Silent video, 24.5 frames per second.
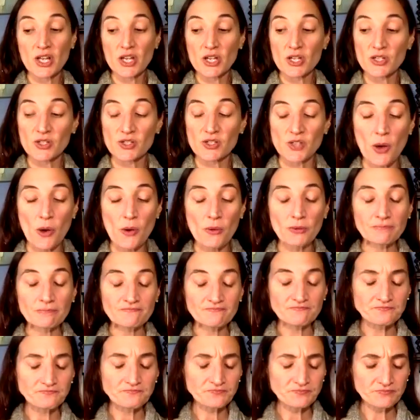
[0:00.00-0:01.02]
So
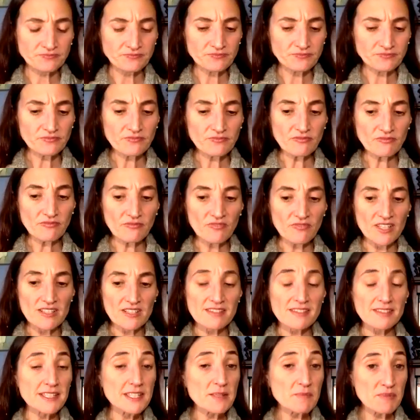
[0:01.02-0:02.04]

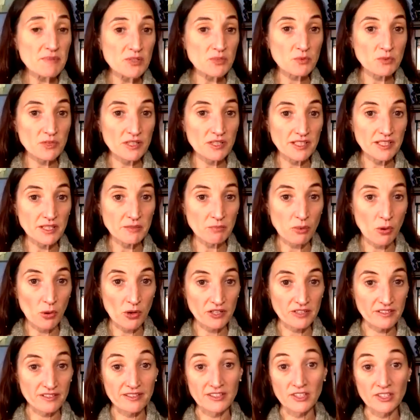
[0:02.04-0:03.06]
sleep is really important.